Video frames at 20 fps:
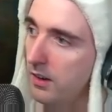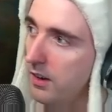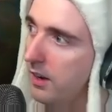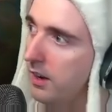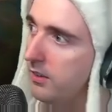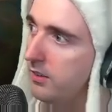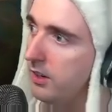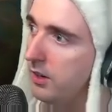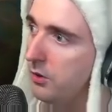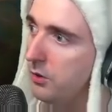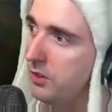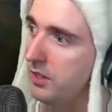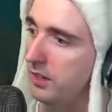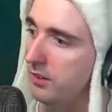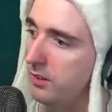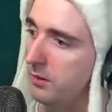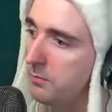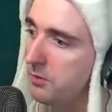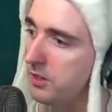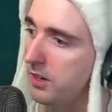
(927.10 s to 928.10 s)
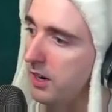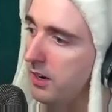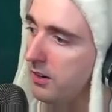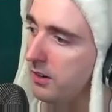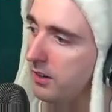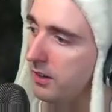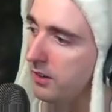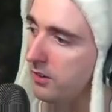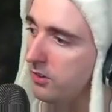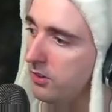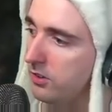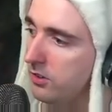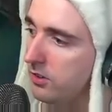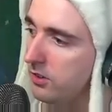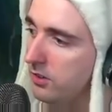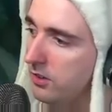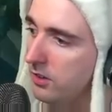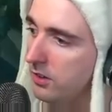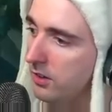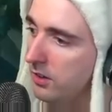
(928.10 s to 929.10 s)
Who thinks I'm scared of this?
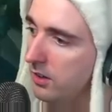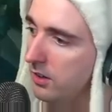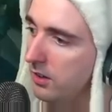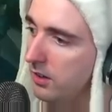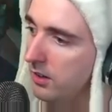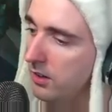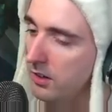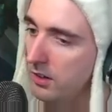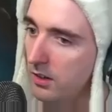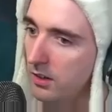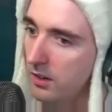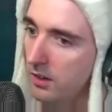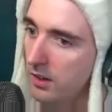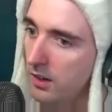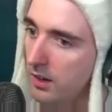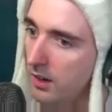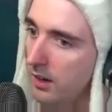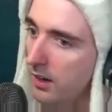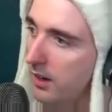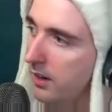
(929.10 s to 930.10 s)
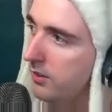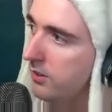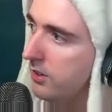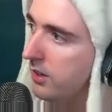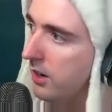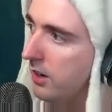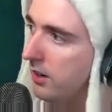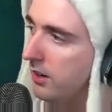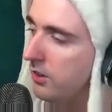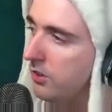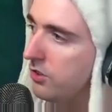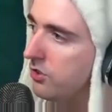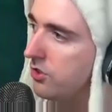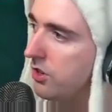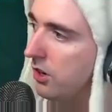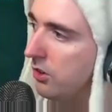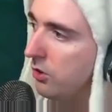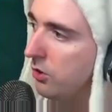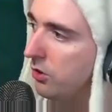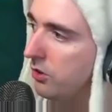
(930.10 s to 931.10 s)
I ain't scared of your
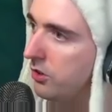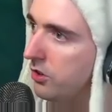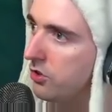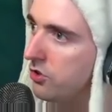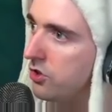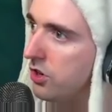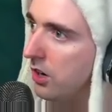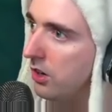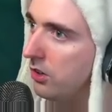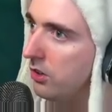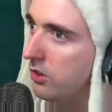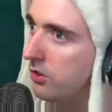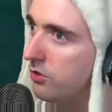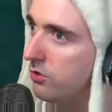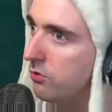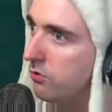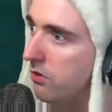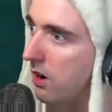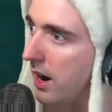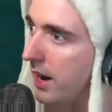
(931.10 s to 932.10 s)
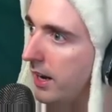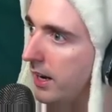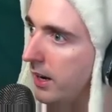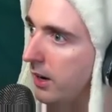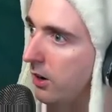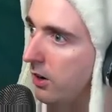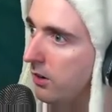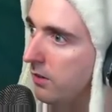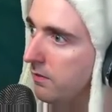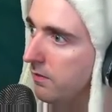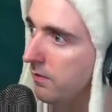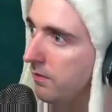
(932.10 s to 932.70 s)
jungle. Your jungler's right here.